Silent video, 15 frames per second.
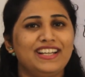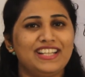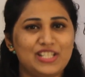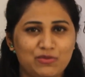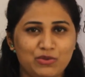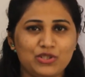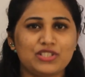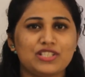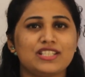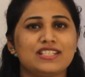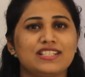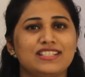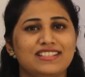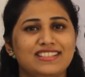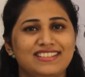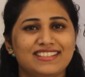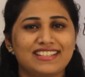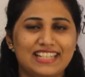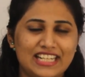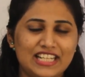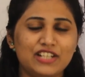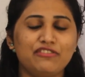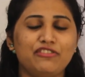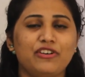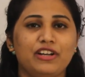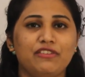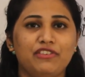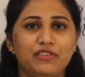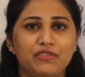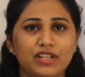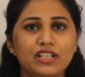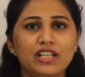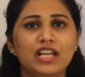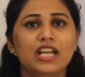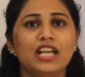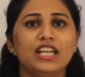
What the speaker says: it was clear for everyone.